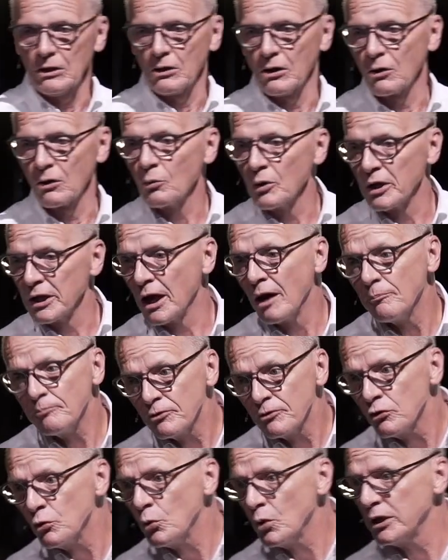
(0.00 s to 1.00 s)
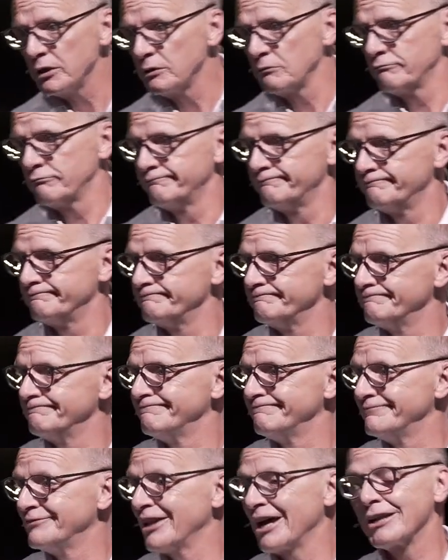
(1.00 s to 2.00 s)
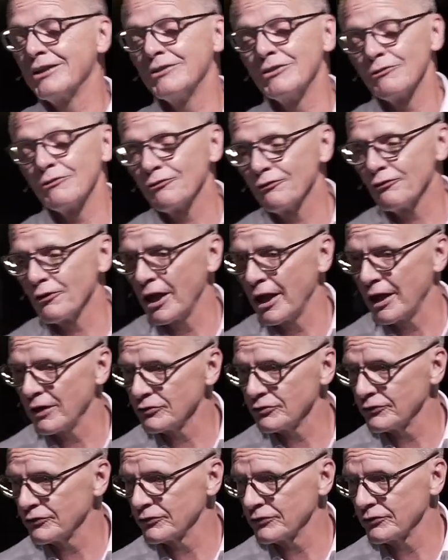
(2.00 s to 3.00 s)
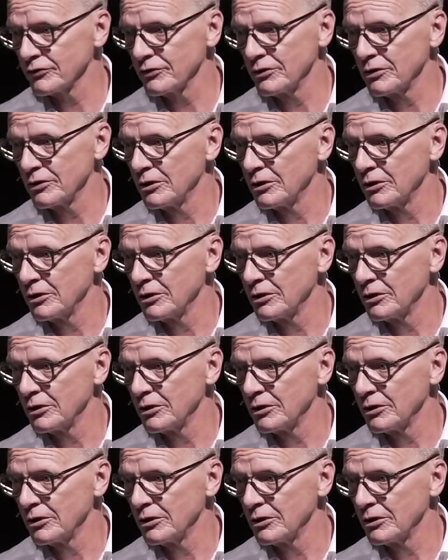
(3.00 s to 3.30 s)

Are we up to it? Not in the flesh,